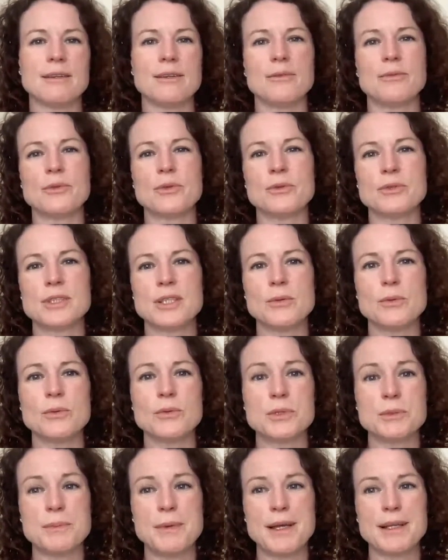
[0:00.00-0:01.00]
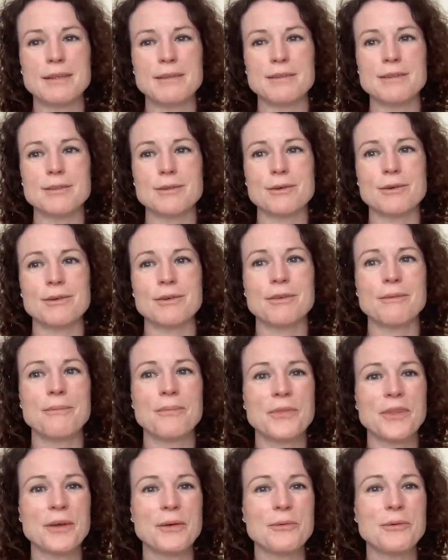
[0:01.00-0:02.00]
Of course, it all depends on
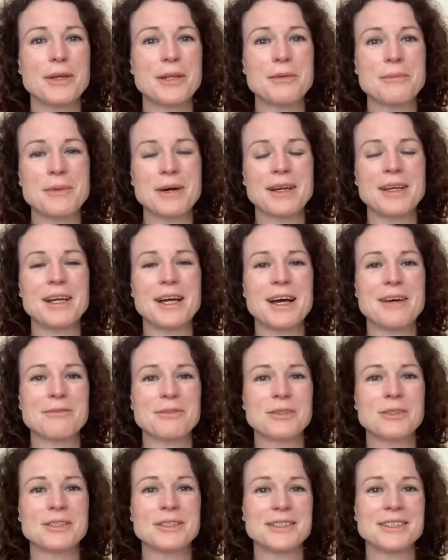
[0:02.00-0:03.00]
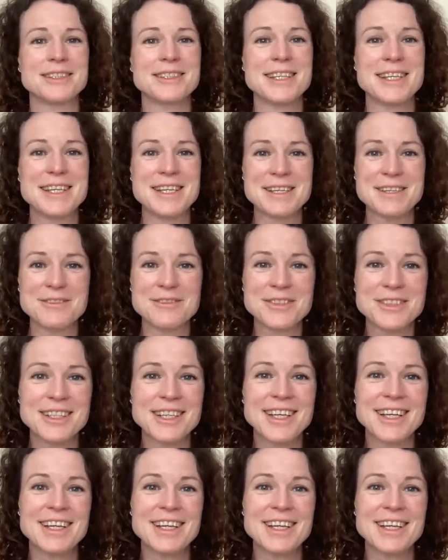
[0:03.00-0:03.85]
when you might have conceived